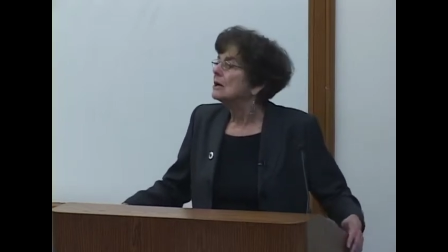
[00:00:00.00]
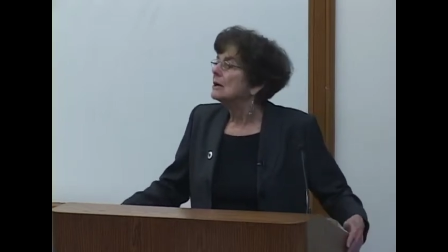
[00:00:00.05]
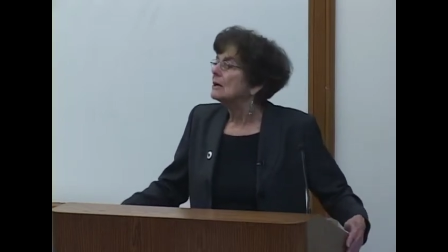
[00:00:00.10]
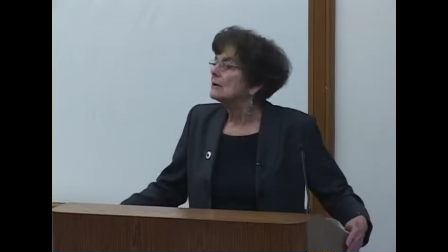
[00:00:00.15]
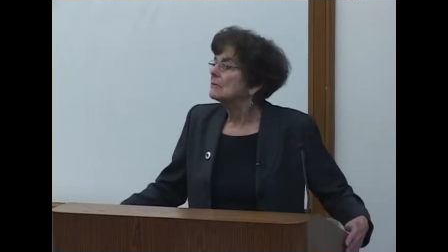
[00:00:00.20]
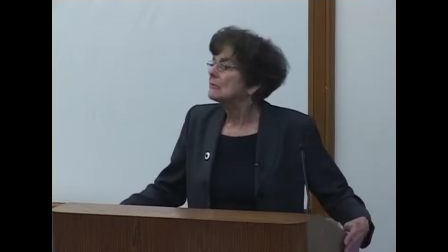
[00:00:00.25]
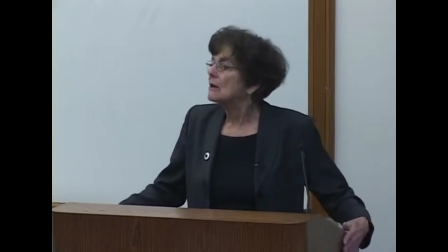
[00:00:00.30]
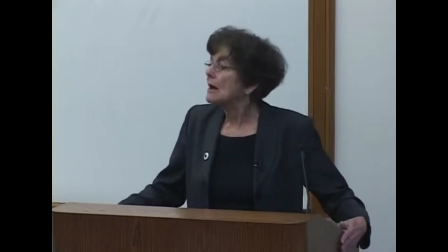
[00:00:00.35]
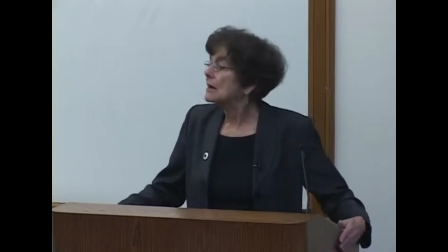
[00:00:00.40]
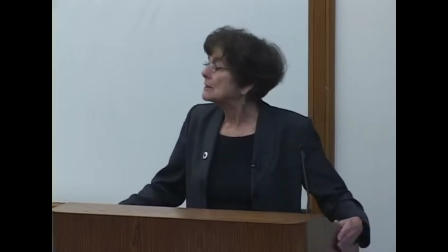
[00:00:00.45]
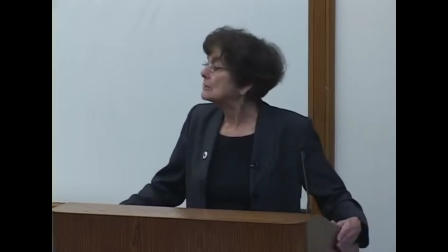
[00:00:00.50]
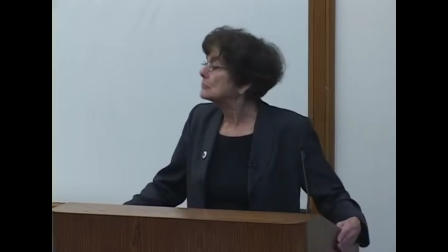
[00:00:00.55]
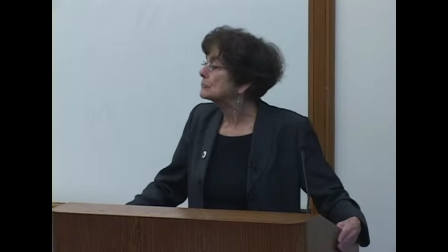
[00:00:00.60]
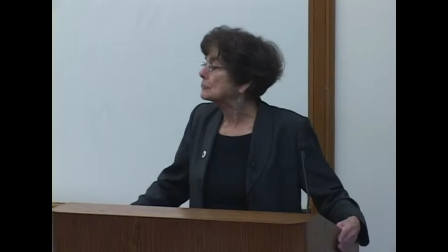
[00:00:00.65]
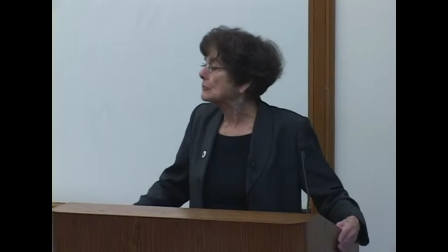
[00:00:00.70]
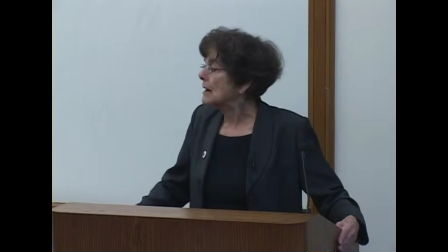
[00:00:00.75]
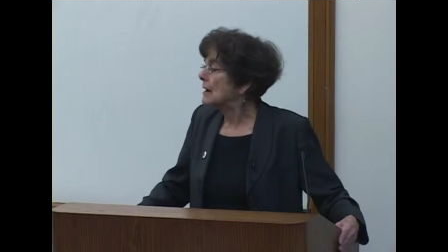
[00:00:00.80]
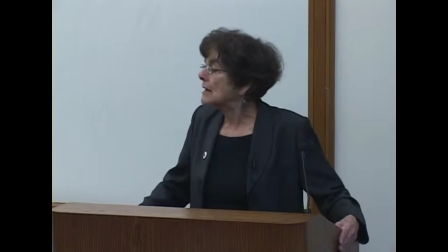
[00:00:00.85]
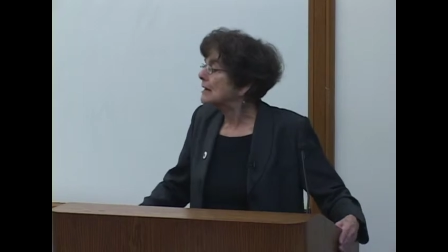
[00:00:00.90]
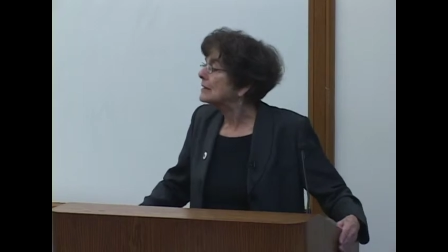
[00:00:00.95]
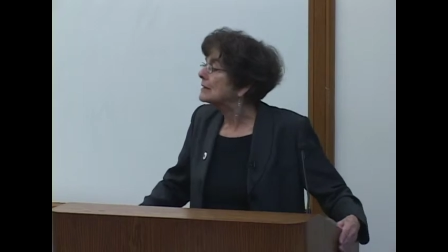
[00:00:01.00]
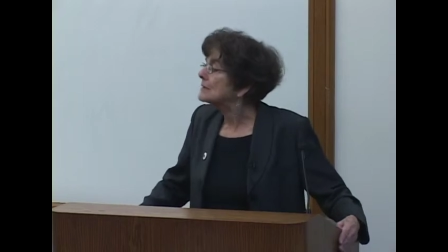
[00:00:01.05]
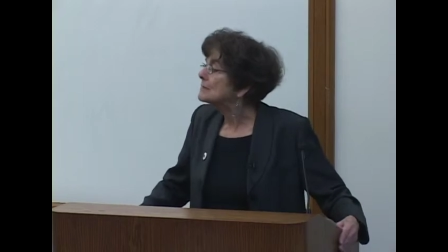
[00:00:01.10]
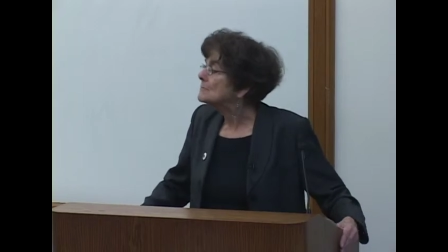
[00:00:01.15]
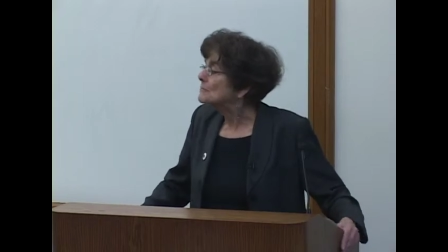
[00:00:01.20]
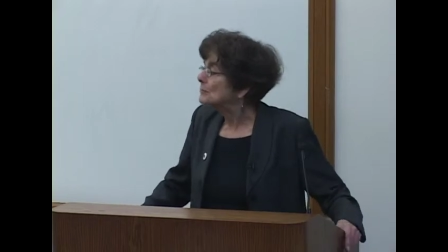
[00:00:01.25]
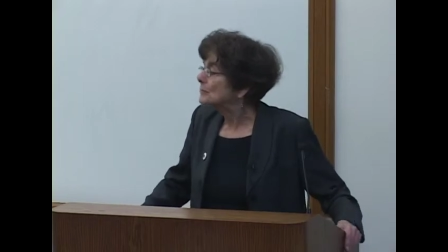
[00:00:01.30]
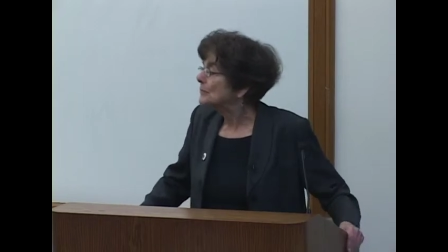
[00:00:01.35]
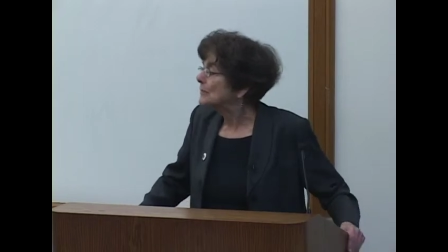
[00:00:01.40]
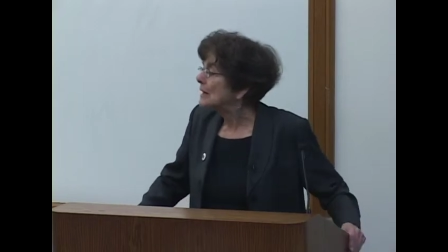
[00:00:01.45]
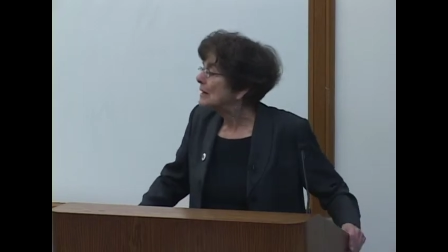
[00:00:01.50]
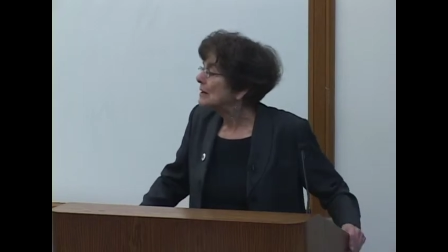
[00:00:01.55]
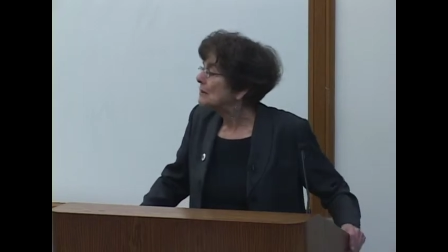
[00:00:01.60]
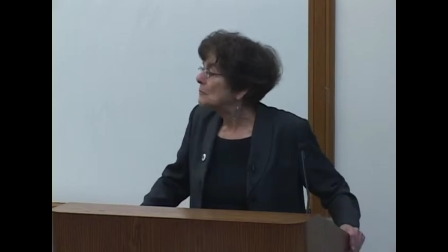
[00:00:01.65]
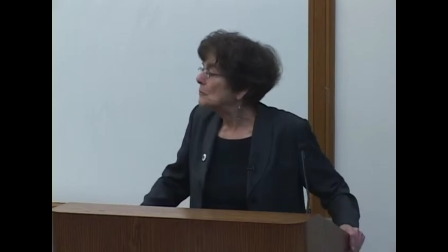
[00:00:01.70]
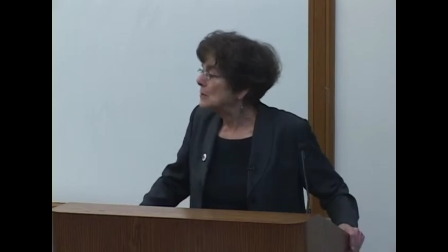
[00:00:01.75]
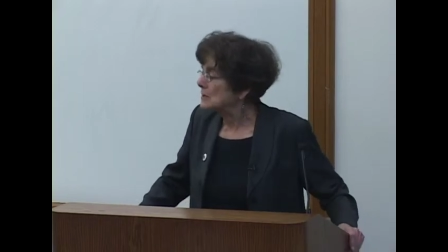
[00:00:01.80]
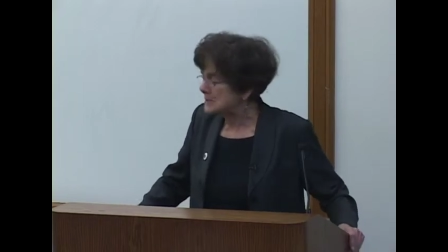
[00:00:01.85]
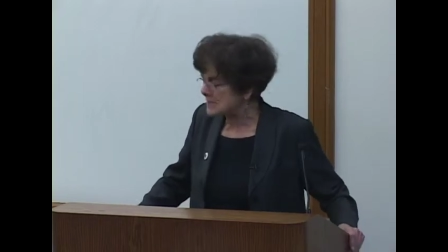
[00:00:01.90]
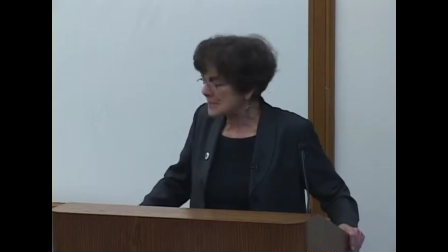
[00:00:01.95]
Ronald Reagan
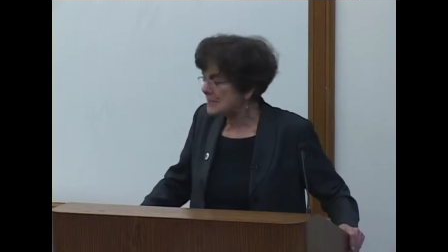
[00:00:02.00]
was